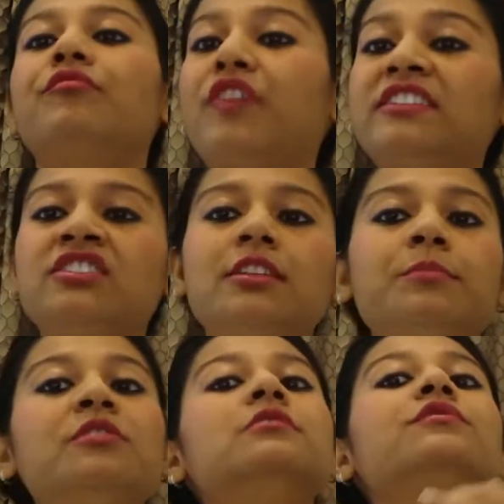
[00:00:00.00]

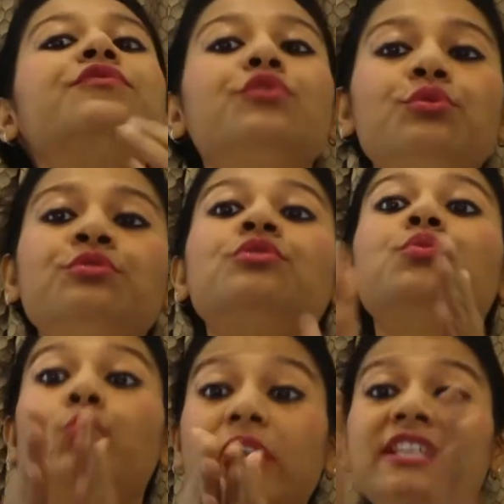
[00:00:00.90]
vegetables, fruits
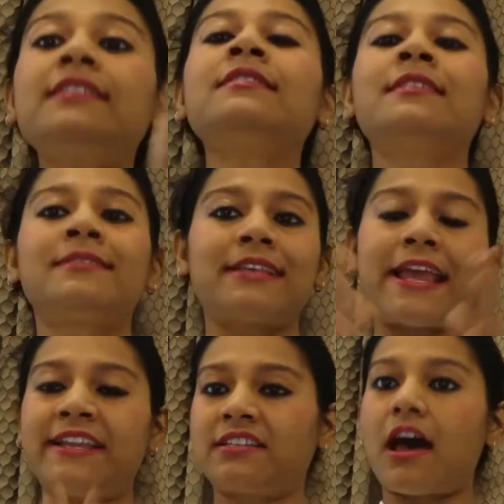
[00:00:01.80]
within this
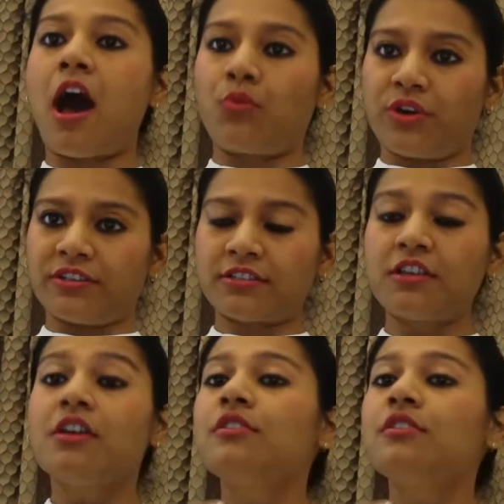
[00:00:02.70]
8 hours.